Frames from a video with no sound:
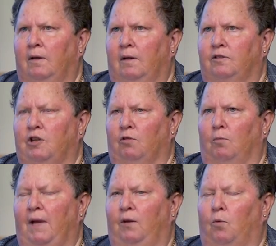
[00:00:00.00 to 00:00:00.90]
General
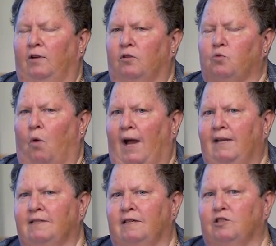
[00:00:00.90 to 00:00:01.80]
Meade wonders, why
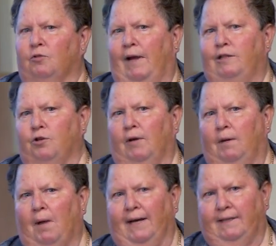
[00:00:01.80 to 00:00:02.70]
is this stranger
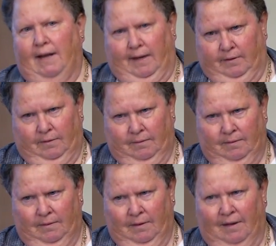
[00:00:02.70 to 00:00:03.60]
in my tent
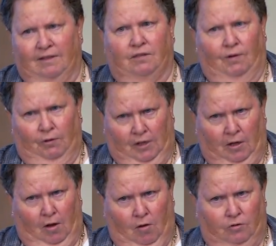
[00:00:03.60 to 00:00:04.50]
in civilian
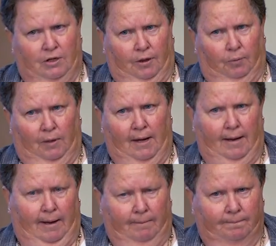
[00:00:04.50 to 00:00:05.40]
clothes at 3
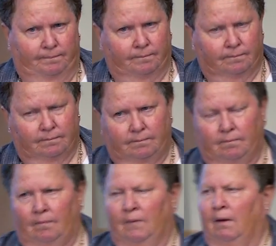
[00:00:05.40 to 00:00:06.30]
a.m.?
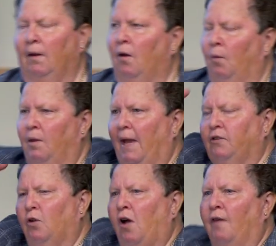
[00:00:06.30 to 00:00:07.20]
When the man
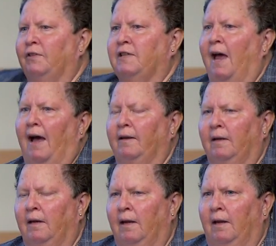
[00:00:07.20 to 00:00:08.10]
took off his hat,
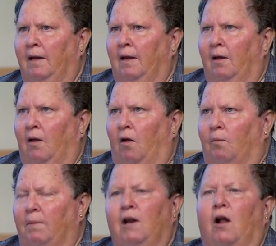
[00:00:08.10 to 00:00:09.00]

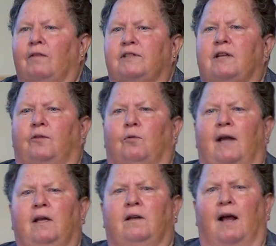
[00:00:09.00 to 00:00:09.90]
Meade all of a sudden
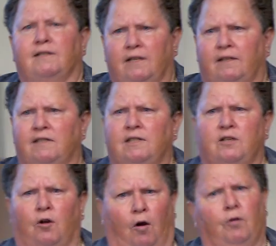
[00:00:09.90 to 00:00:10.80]
recognized that this is
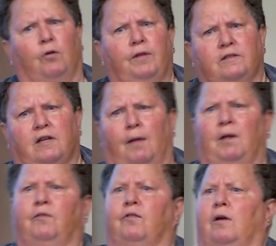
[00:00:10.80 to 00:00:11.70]
a colonel that's
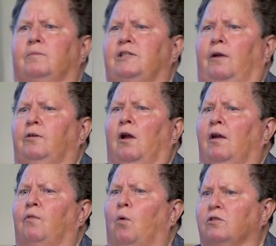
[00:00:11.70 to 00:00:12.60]
coming from
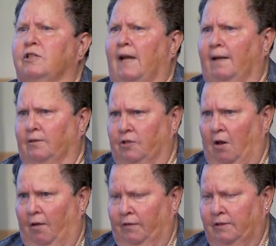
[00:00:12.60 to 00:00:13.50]
Secretary of War Stanton's
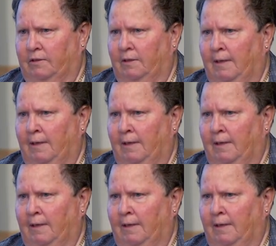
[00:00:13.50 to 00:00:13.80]
office.